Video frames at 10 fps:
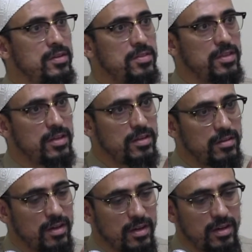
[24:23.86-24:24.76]
Then
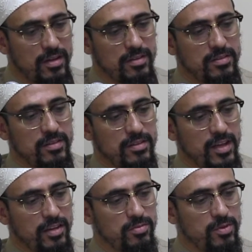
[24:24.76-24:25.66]
the
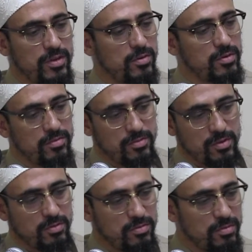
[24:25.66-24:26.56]
next one, or
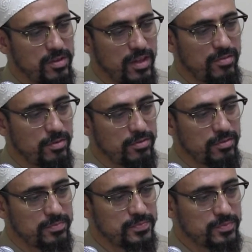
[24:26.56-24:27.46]
there's 3 levels.
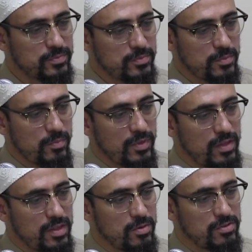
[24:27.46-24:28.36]

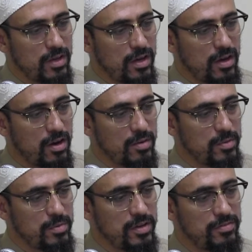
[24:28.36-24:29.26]
There was harm
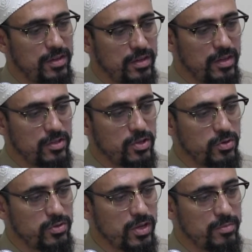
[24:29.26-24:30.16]
and benefit.
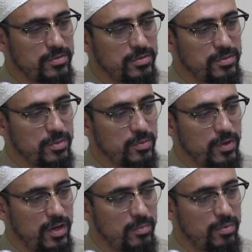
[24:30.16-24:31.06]
Don't come to
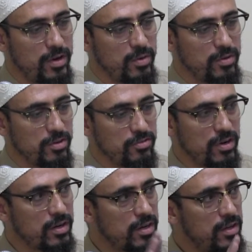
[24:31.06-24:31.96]
prayer when you're
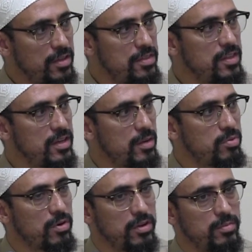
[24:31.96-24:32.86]
drunk. Then a
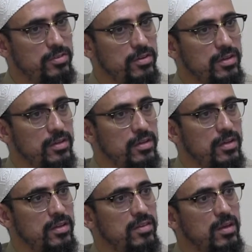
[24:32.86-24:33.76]
prohibition.
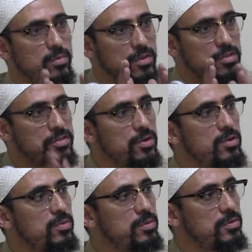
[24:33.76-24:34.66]
Tell you, when the
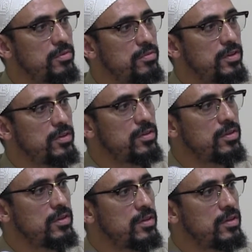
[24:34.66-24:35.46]
3rd one was revealed,